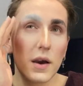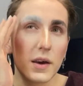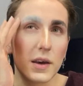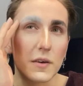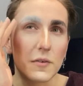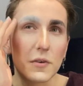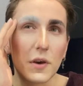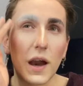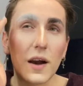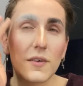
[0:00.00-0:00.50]

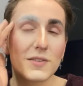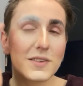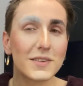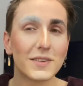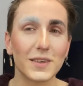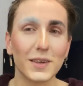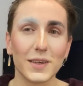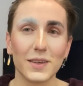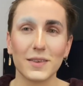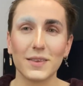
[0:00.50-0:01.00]
If you haven't
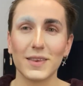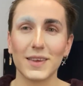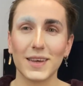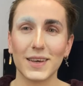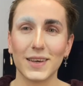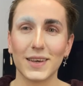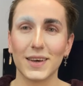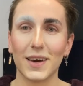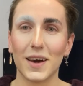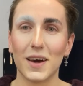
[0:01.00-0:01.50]
seen
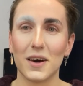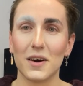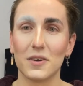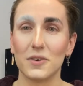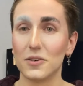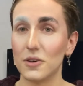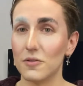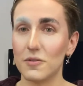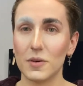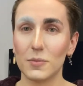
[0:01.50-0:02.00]
the
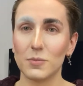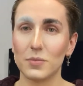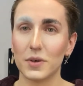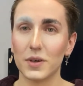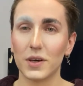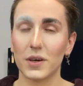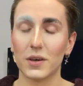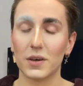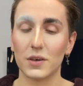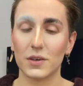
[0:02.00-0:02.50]

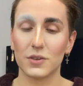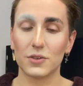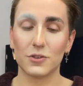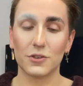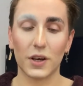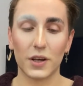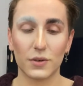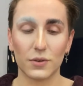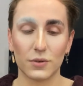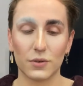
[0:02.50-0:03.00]
Novimpia
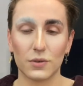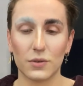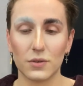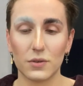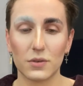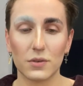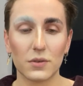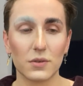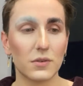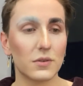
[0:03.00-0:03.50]
channel,